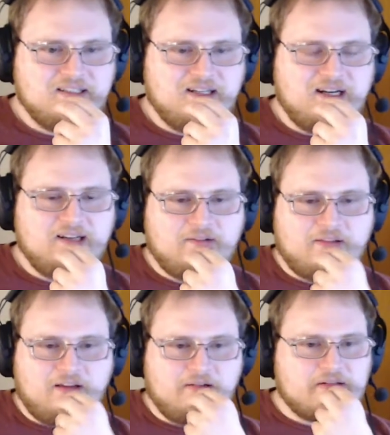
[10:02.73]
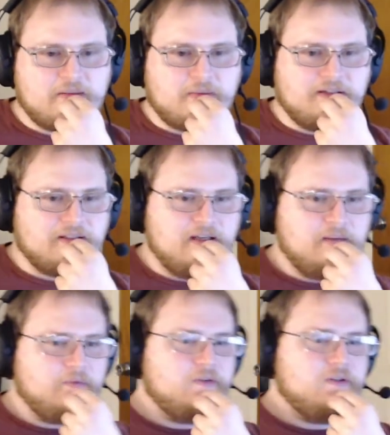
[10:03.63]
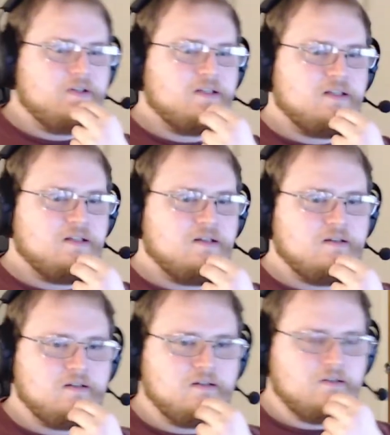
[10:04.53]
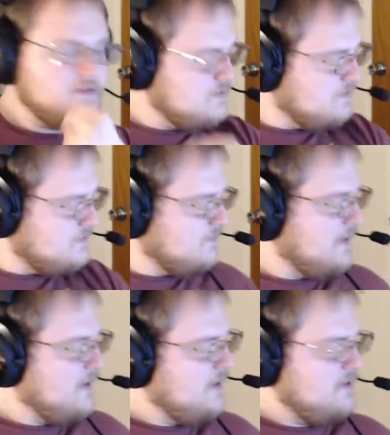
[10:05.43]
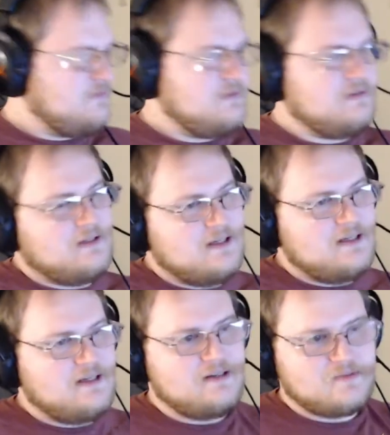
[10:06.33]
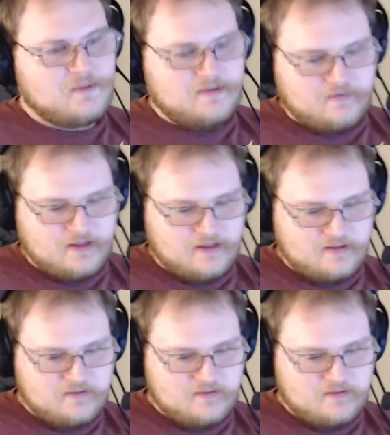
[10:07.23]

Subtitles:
I never thought of something like that before. Man, I was waiting for that.